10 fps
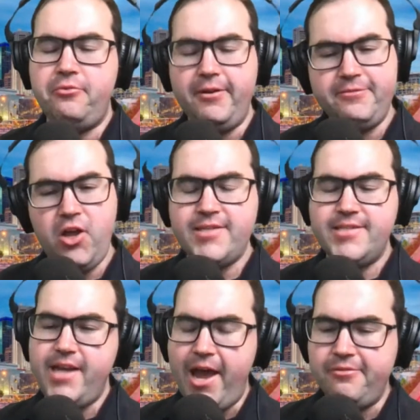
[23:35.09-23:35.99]
We've
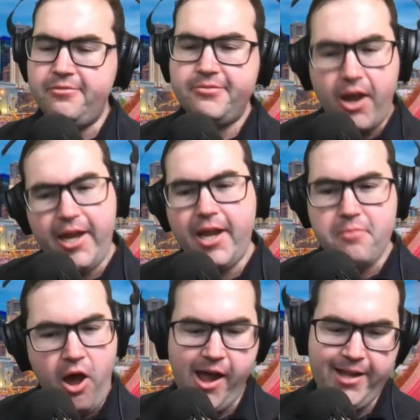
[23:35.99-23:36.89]
lost our fucking
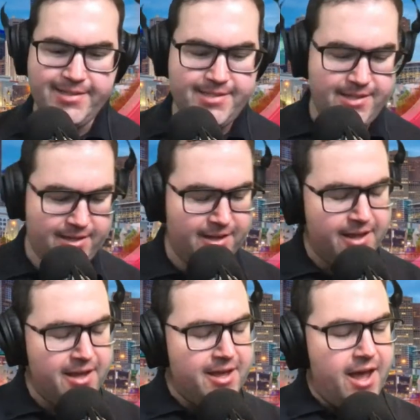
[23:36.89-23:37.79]
minds. And
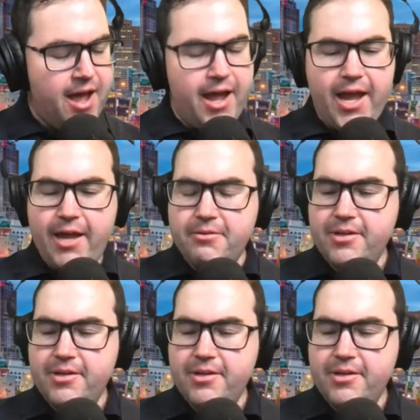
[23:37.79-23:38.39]
uh,